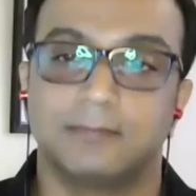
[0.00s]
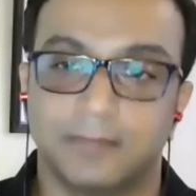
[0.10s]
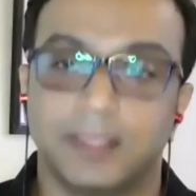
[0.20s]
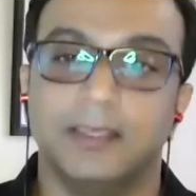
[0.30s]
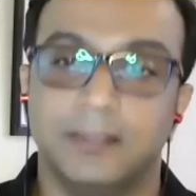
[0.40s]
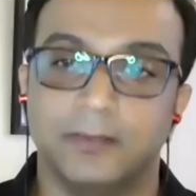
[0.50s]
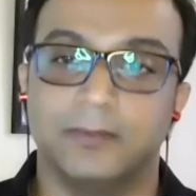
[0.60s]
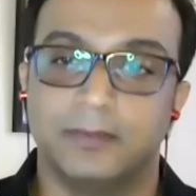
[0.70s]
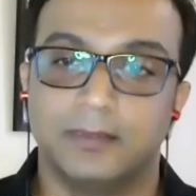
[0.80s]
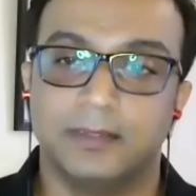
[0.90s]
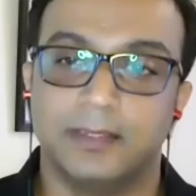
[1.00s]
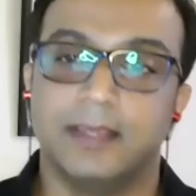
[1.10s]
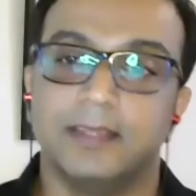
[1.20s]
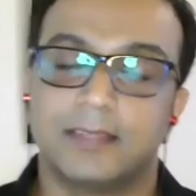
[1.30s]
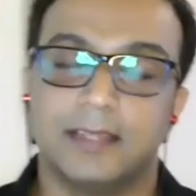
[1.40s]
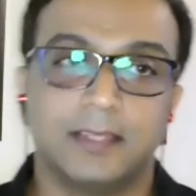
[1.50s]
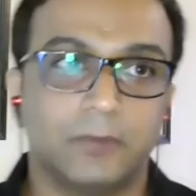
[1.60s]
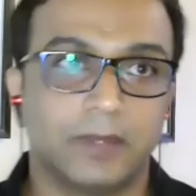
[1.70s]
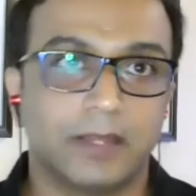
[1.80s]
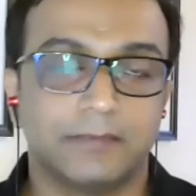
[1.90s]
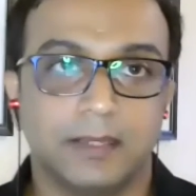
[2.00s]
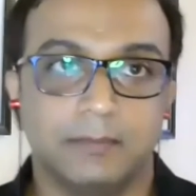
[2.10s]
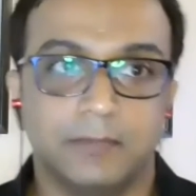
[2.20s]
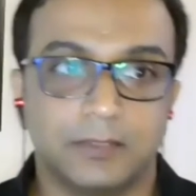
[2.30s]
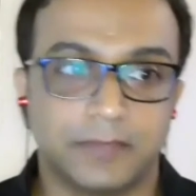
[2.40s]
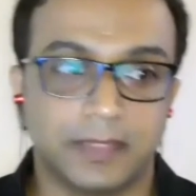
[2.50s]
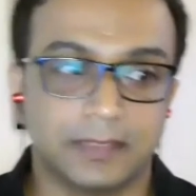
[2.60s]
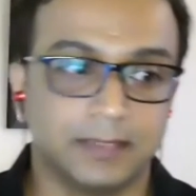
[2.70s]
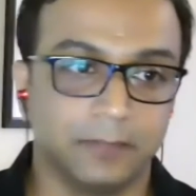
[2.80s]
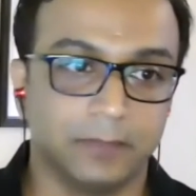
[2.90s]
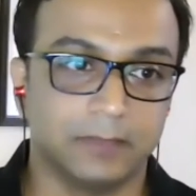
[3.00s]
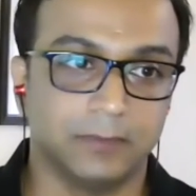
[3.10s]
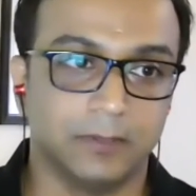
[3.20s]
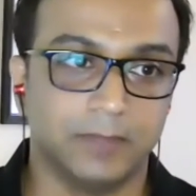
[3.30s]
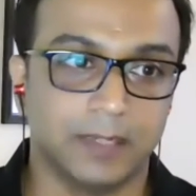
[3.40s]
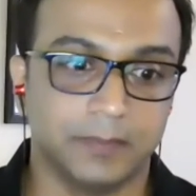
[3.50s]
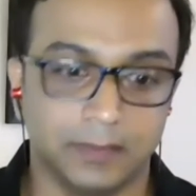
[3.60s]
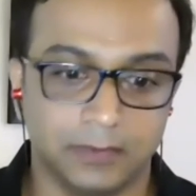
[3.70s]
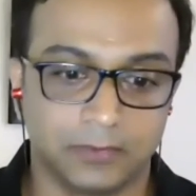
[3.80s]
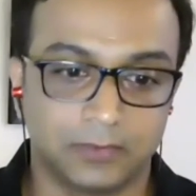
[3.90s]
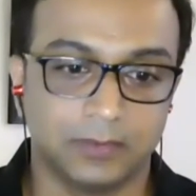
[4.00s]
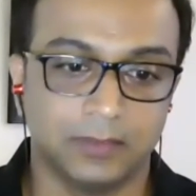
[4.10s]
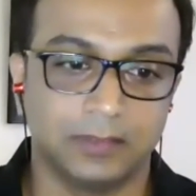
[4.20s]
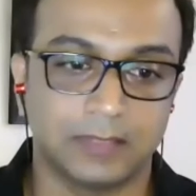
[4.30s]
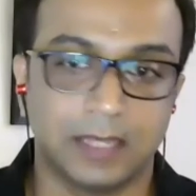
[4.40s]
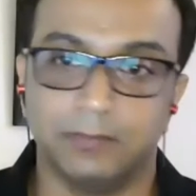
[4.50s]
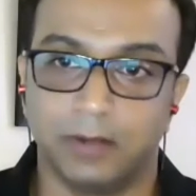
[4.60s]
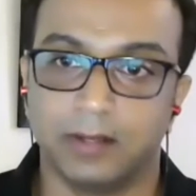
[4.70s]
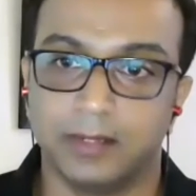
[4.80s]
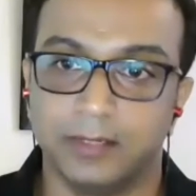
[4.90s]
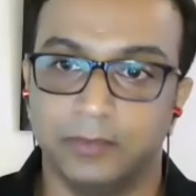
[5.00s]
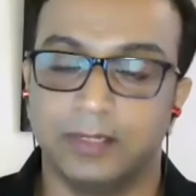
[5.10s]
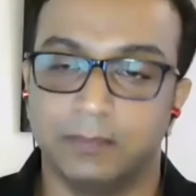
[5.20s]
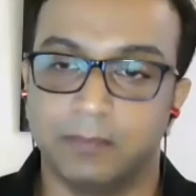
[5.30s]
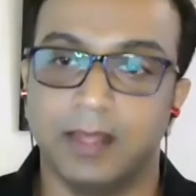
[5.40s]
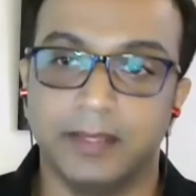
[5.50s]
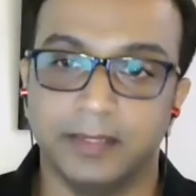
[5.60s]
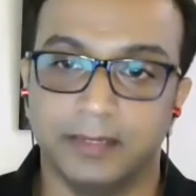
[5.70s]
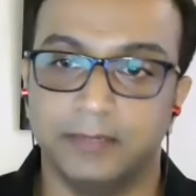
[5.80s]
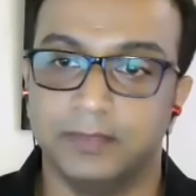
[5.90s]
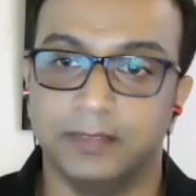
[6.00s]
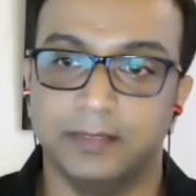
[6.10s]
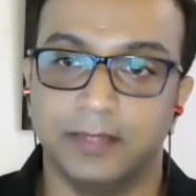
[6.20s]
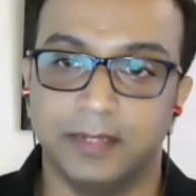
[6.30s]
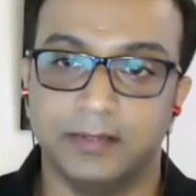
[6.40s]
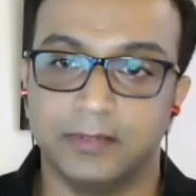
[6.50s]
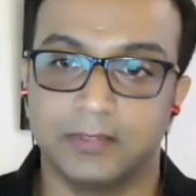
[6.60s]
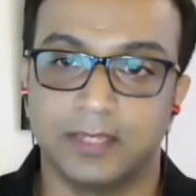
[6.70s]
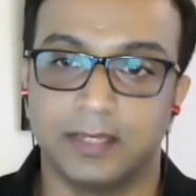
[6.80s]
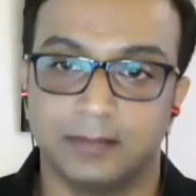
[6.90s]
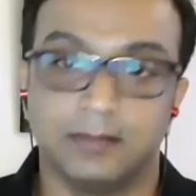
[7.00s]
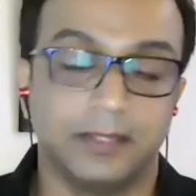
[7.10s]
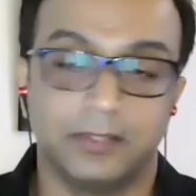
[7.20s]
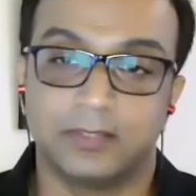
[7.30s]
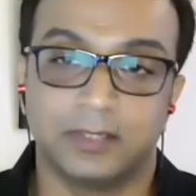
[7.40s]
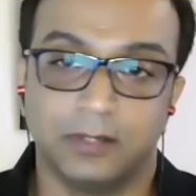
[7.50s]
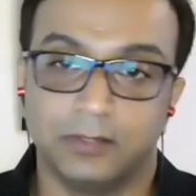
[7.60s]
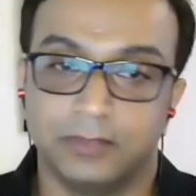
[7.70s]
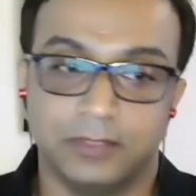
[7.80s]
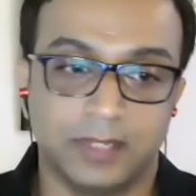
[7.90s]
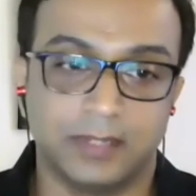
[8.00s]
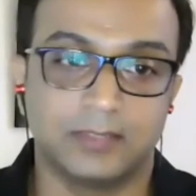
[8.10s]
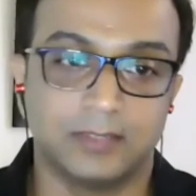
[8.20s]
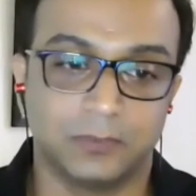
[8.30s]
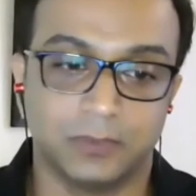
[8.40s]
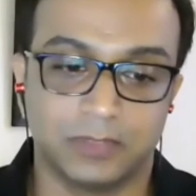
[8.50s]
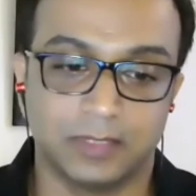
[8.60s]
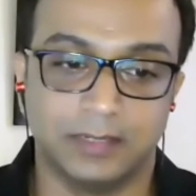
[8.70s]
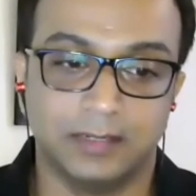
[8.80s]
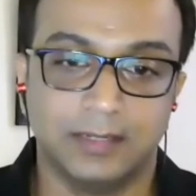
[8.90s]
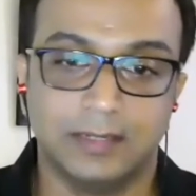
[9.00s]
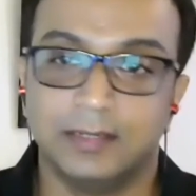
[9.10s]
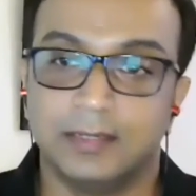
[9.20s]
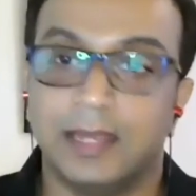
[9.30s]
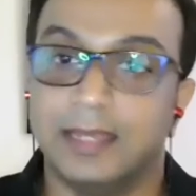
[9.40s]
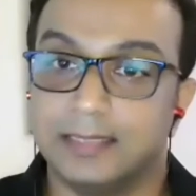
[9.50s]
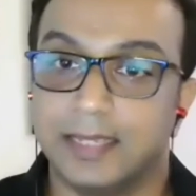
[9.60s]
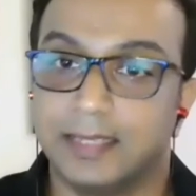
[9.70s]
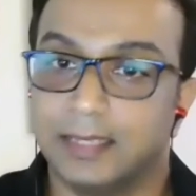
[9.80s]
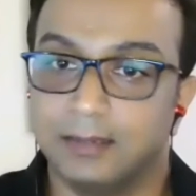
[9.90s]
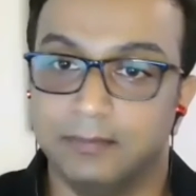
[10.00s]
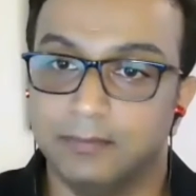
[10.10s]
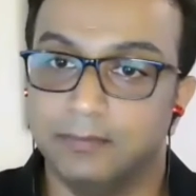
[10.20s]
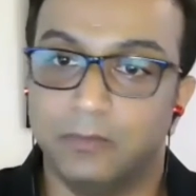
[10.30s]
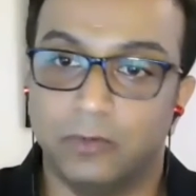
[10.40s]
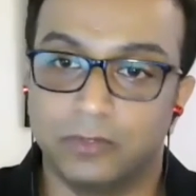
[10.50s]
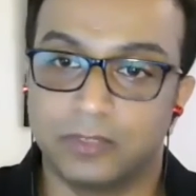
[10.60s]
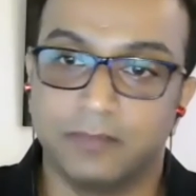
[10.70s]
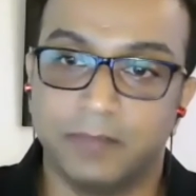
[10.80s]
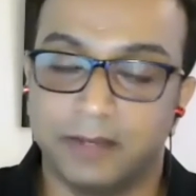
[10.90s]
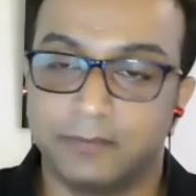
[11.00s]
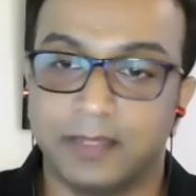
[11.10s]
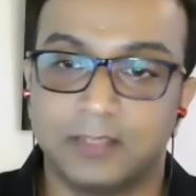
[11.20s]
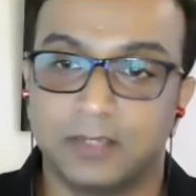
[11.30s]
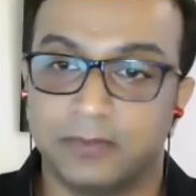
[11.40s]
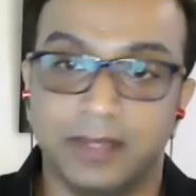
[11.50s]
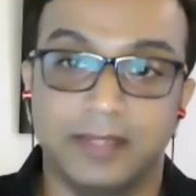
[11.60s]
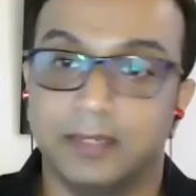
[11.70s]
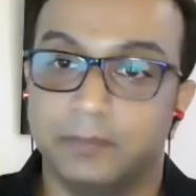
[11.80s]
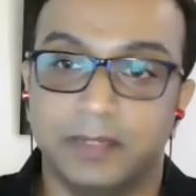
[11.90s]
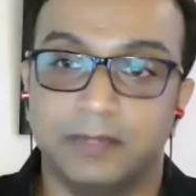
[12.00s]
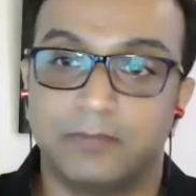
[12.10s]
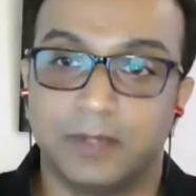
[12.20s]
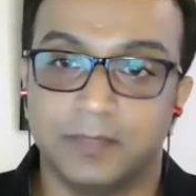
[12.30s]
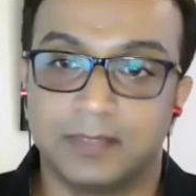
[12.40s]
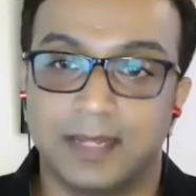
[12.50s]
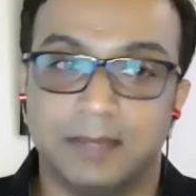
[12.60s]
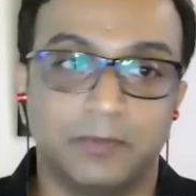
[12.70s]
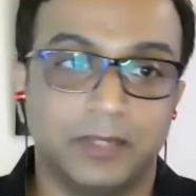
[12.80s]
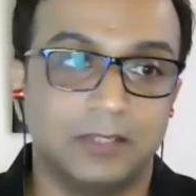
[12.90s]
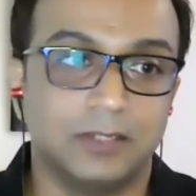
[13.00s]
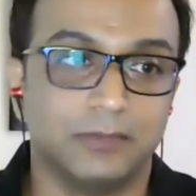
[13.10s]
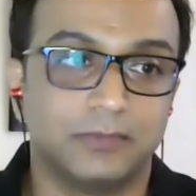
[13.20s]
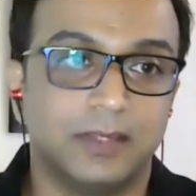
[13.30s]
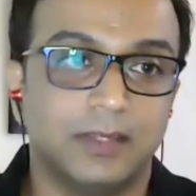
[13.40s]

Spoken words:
Thank you. Yeah, I think what I find most fascinating with road mapping is how broadly you can apply it, even in areas that, like you said, although the genesis was in high tech and more sort of manufacturing related, but from the standpoint of